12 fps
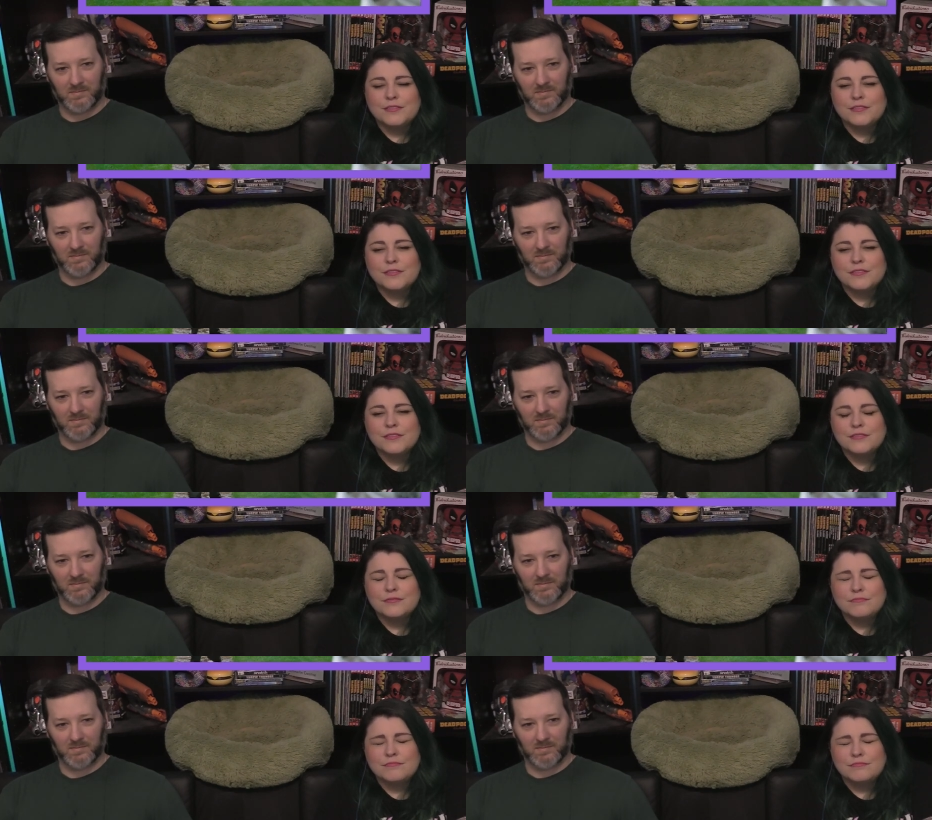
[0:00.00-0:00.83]

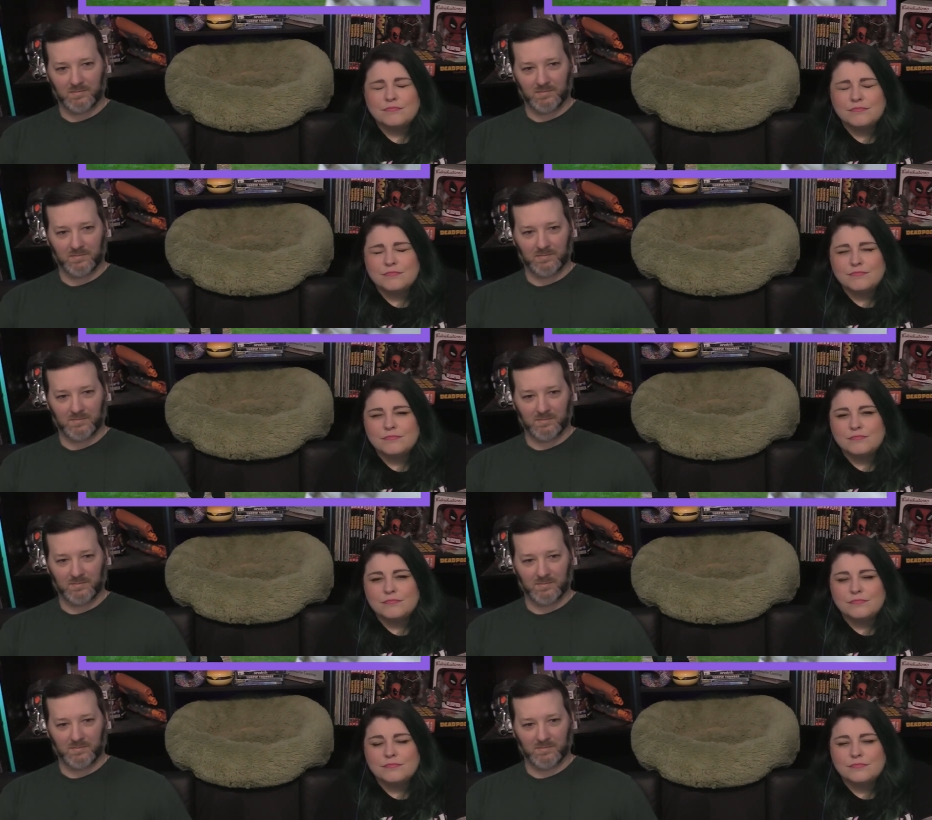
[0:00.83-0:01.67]

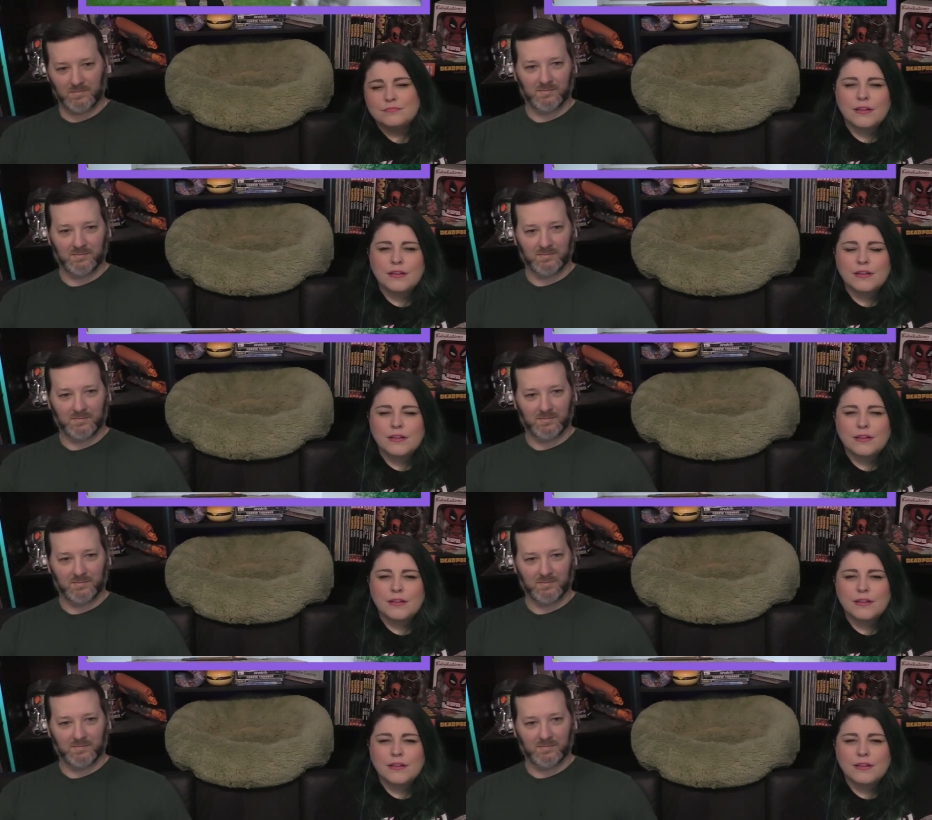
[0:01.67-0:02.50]

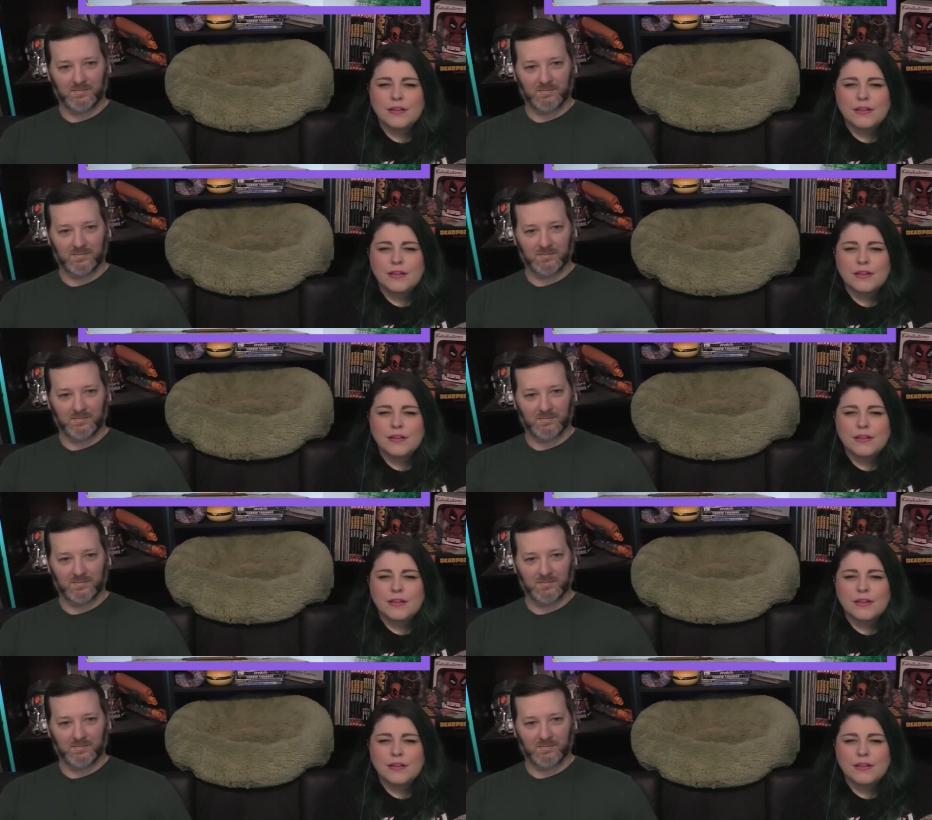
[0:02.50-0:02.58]
(no one is talking)